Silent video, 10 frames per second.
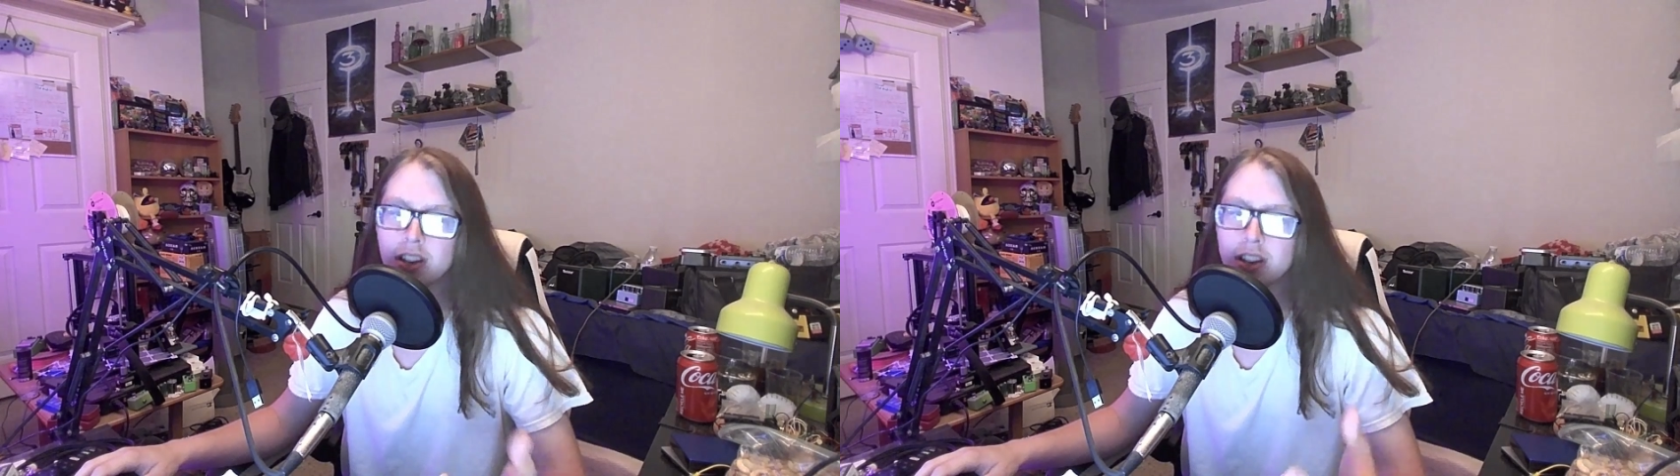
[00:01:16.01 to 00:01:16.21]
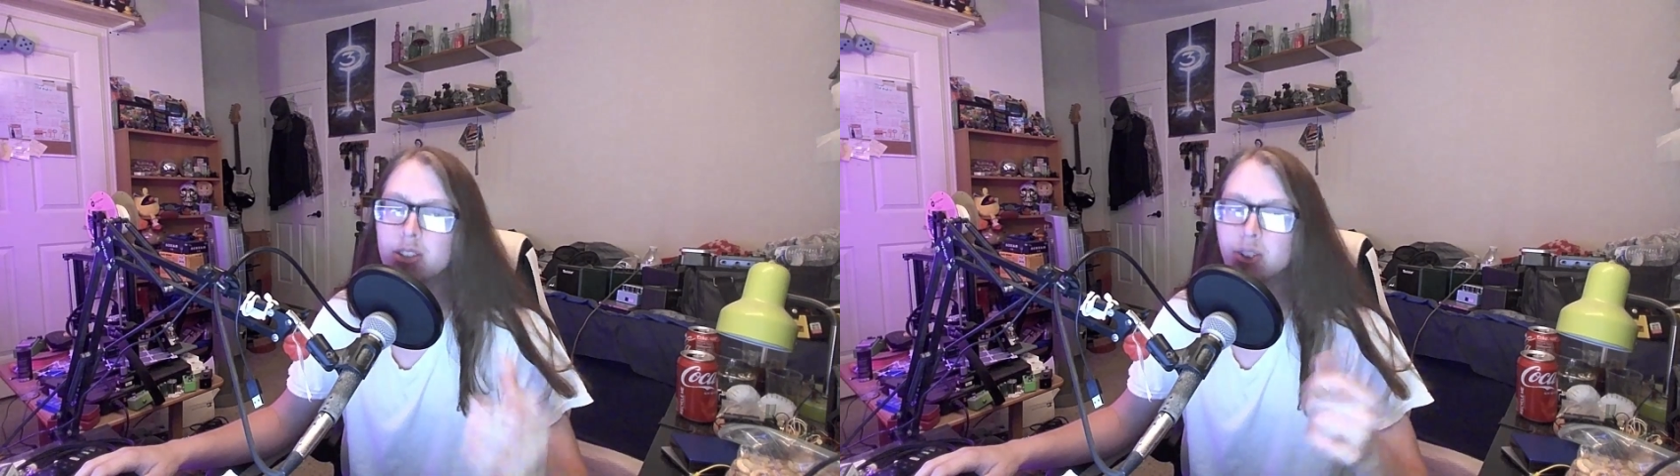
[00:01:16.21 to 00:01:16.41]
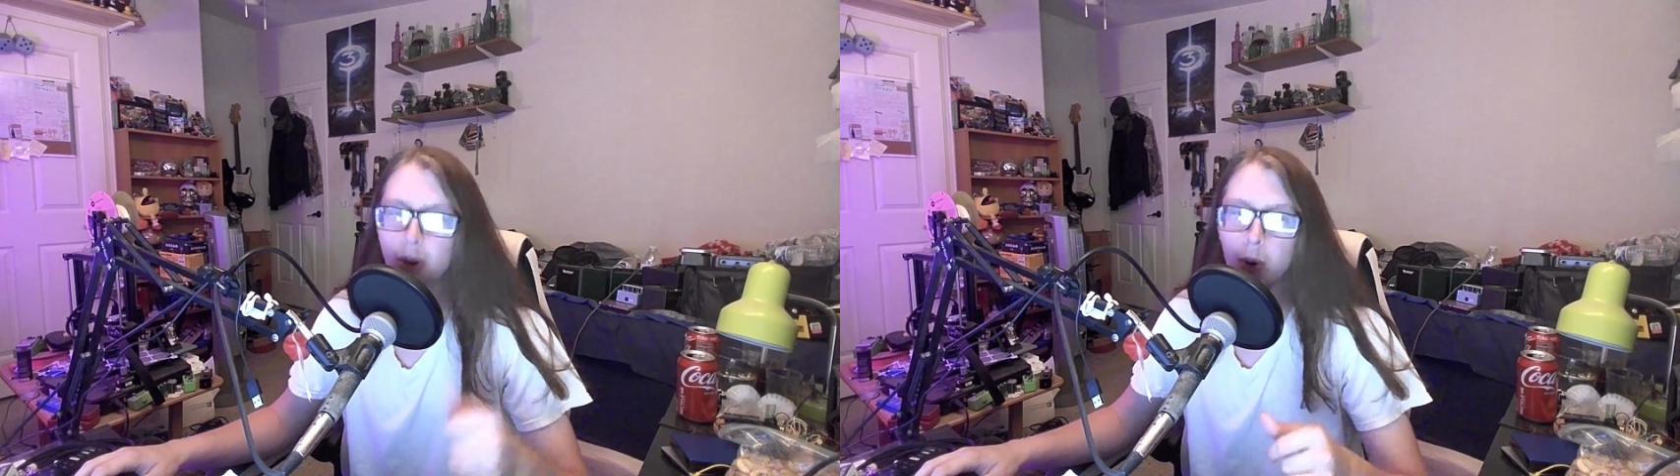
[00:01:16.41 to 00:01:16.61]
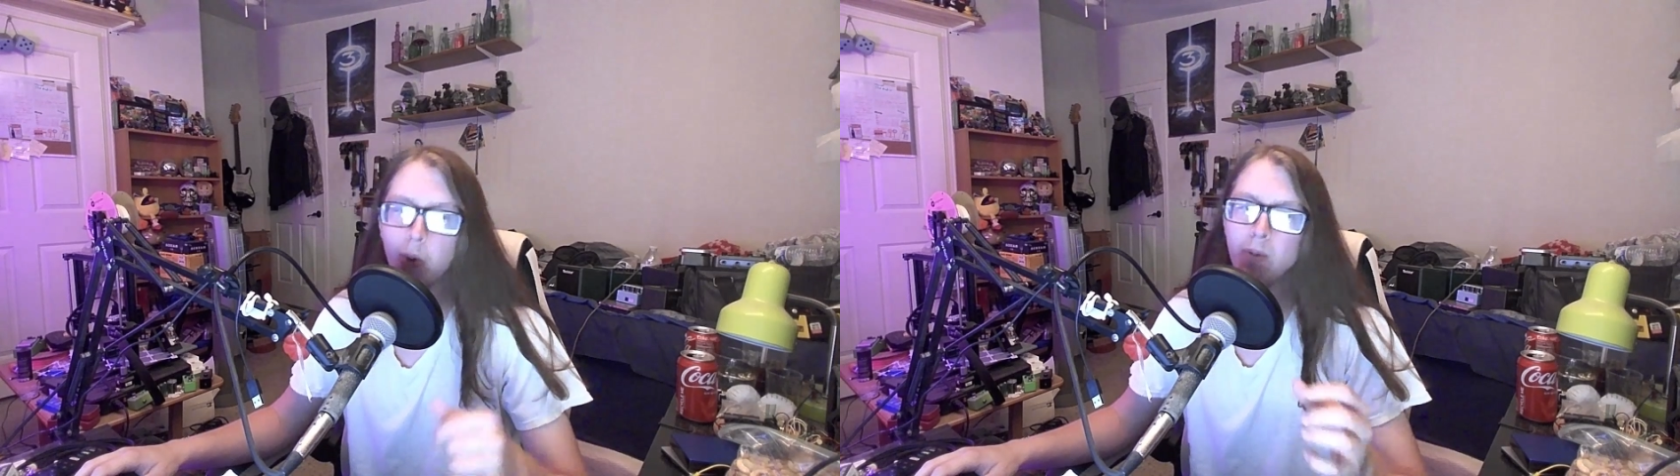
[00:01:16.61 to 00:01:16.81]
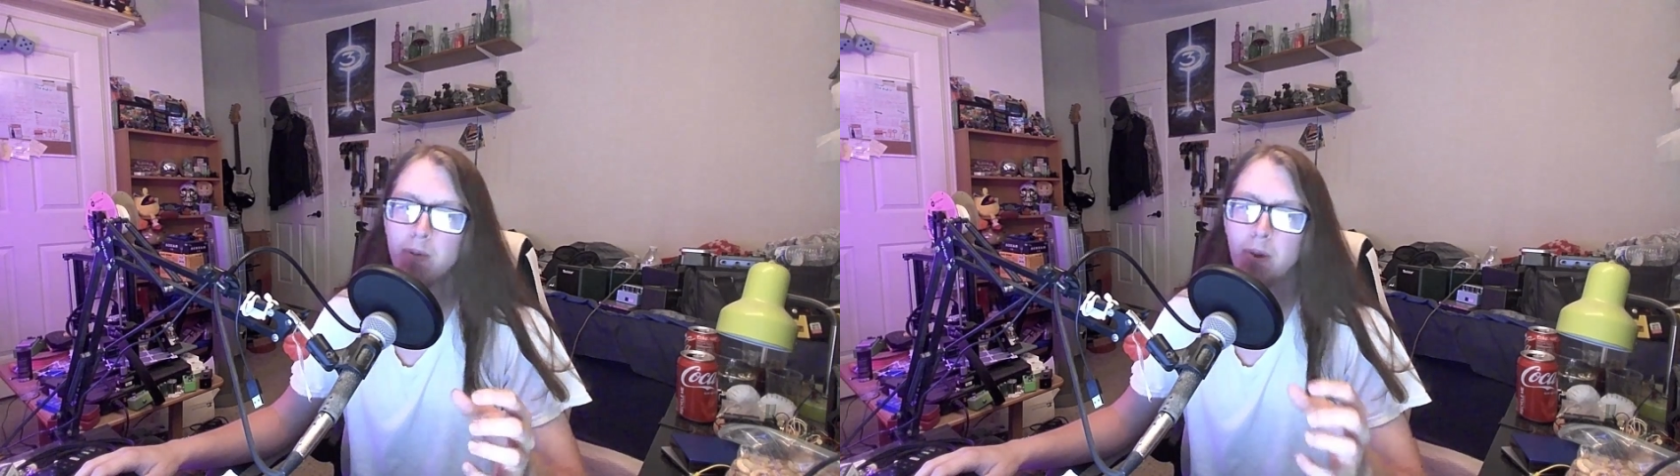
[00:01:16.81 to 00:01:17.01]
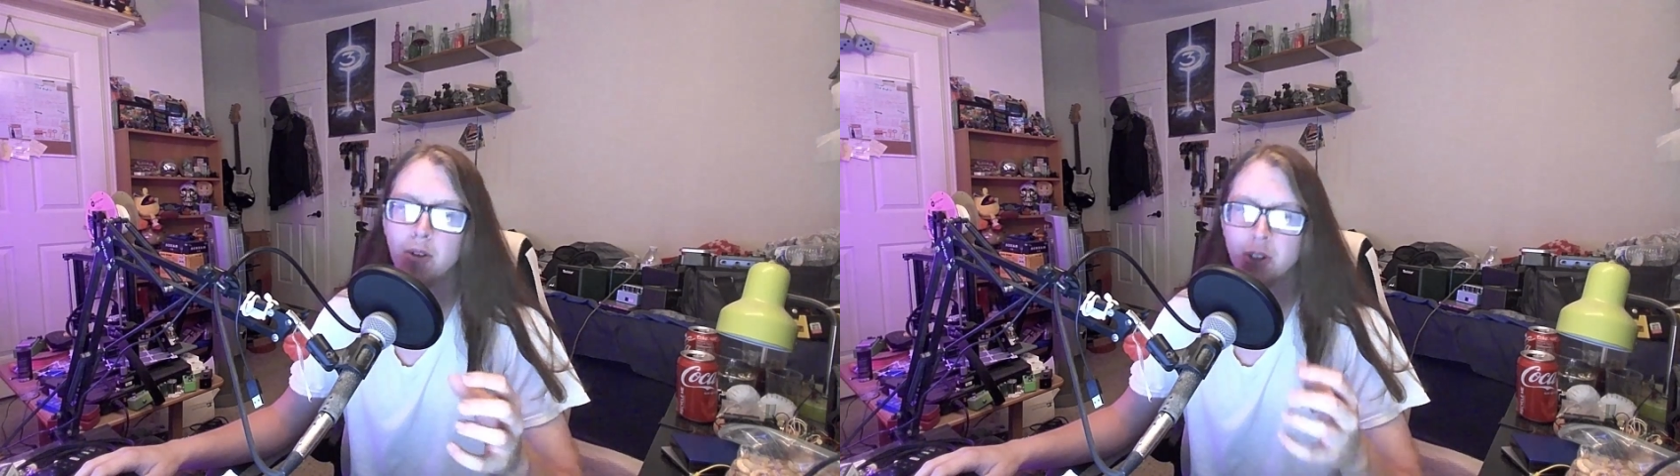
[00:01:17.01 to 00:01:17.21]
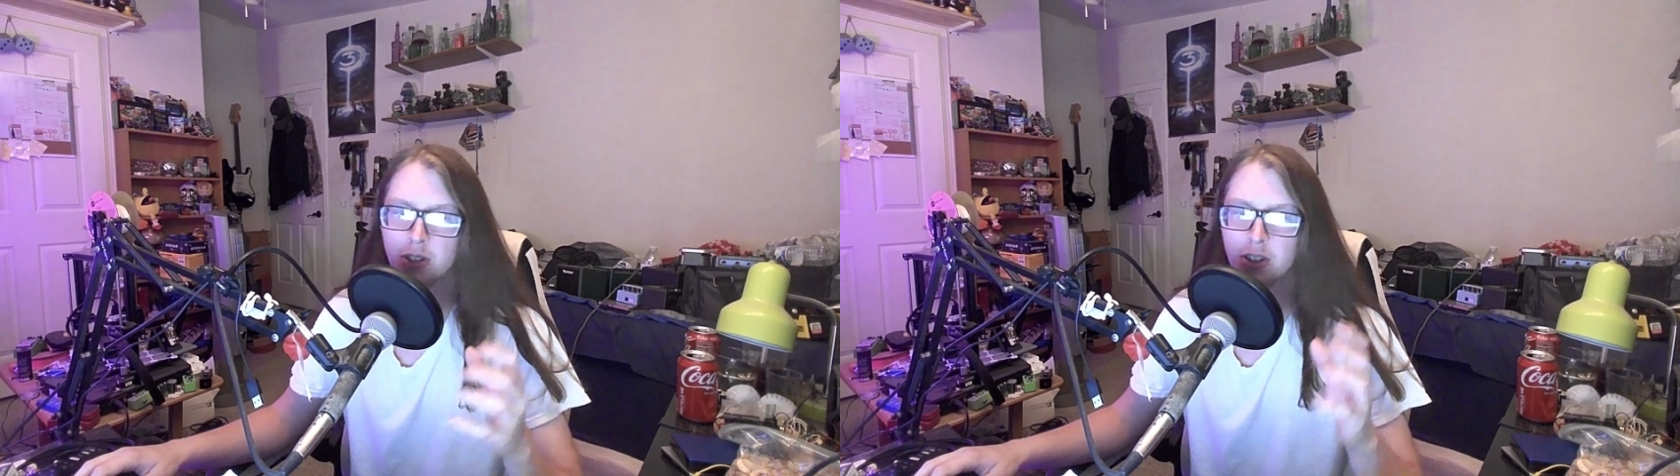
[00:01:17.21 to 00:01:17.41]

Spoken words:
so just